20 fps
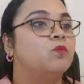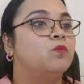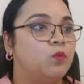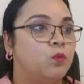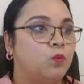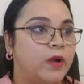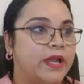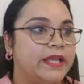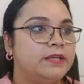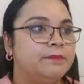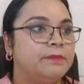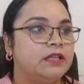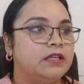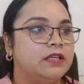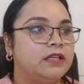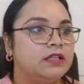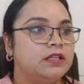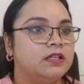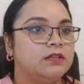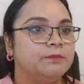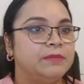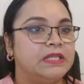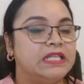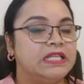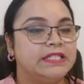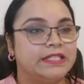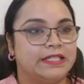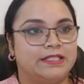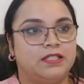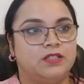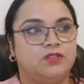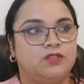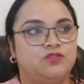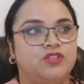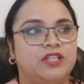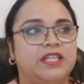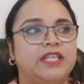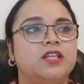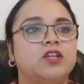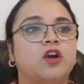white played b takes c3.
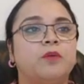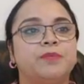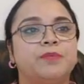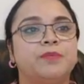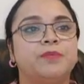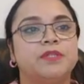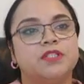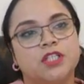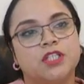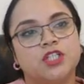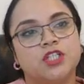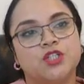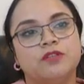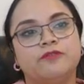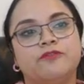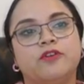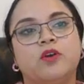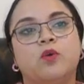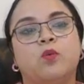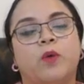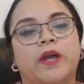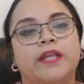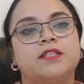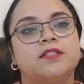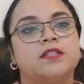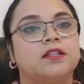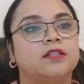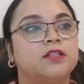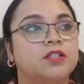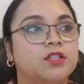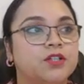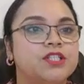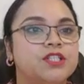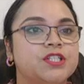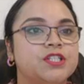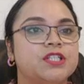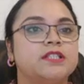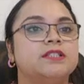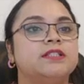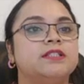In compensation for white's
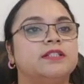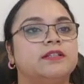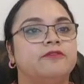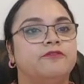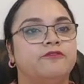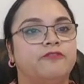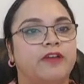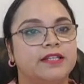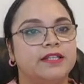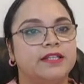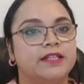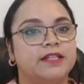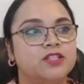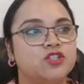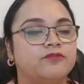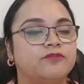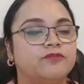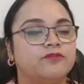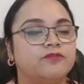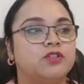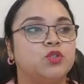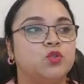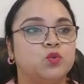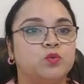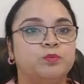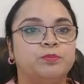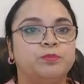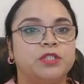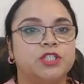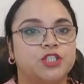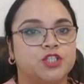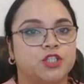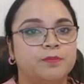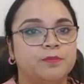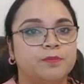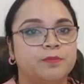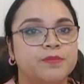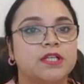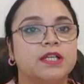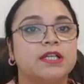theoretical advantage of the two
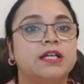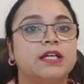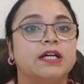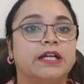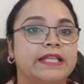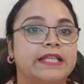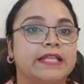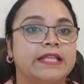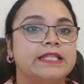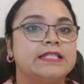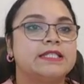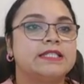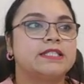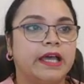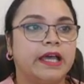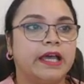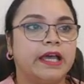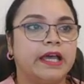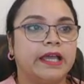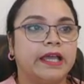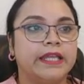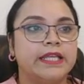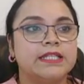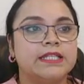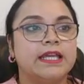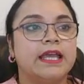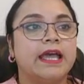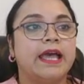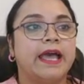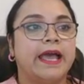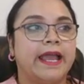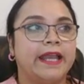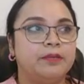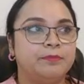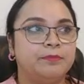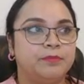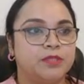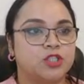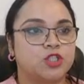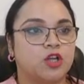bishops against knight and
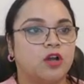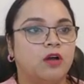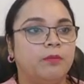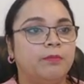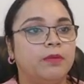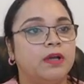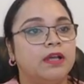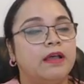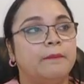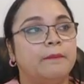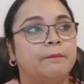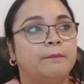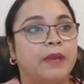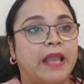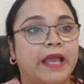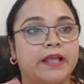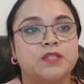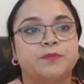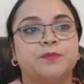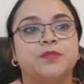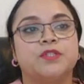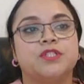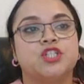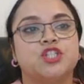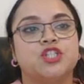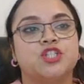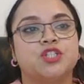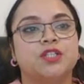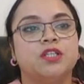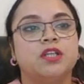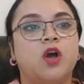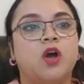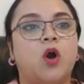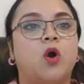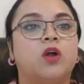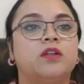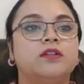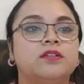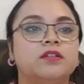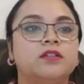bishop, black's position
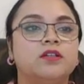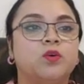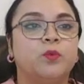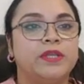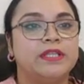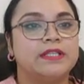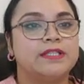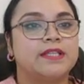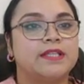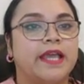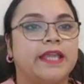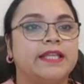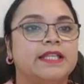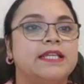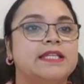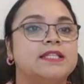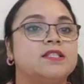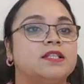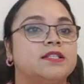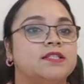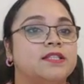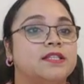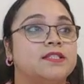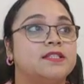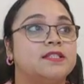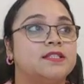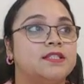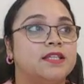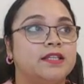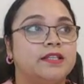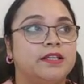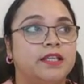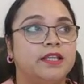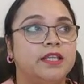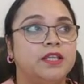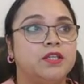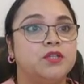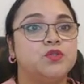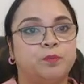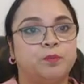on the queen side is
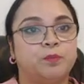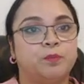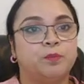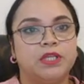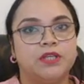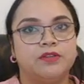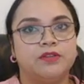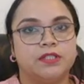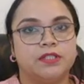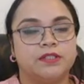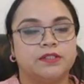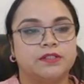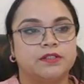distinctly superior.